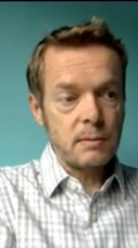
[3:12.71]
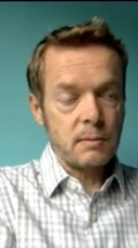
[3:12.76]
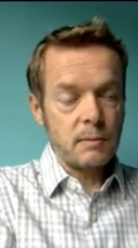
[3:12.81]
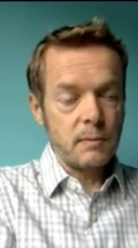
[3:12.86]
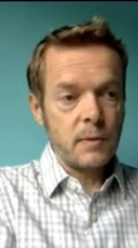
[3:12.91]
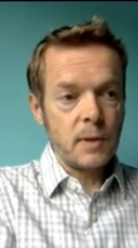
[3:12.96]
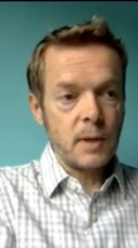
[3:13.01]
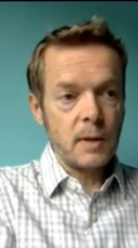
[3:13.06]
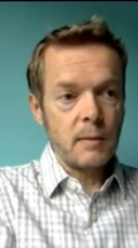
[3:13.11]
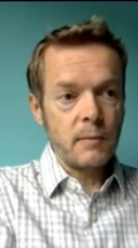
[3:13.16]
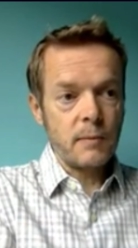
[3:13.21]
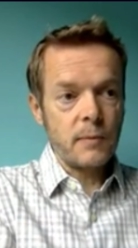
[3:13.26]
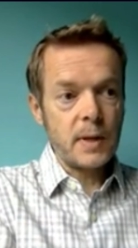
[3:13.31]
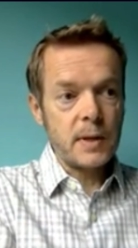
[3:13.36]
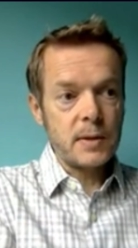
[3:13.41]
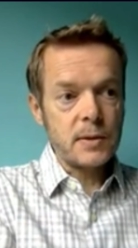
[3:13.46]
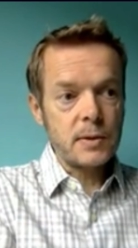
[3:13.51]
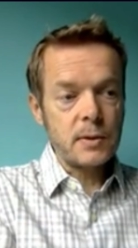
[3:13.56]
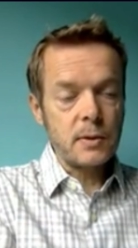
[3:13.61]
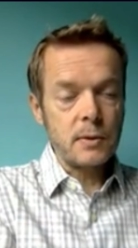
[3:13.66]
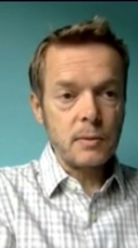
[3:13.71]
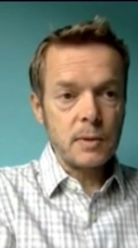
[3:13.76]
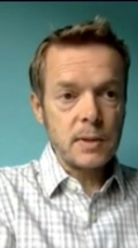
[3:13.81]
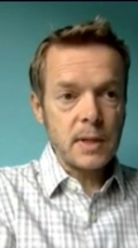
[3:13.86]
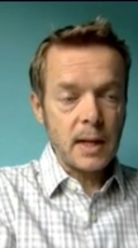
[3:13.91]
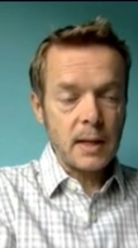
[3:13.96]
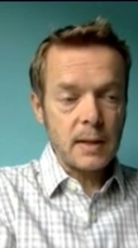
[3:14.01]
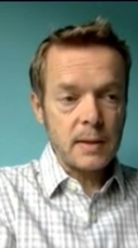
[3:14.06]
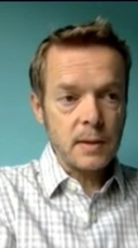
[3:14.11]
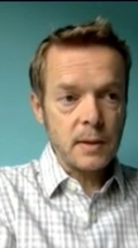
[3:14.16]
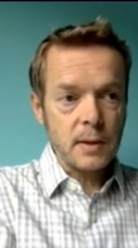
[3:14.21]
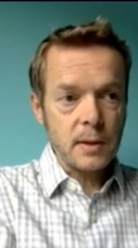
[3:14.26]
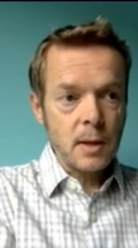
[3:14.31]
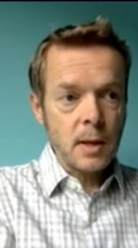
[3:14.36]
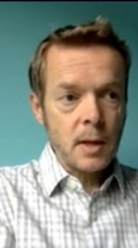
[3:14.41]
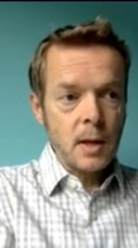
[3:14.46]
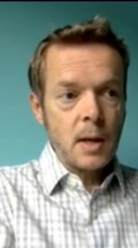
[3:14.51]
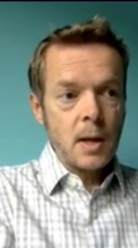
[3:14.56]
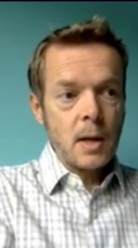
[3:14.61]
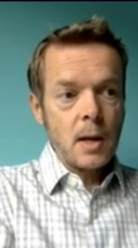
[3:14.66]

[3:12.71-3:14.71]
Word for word: and, and, fit to data,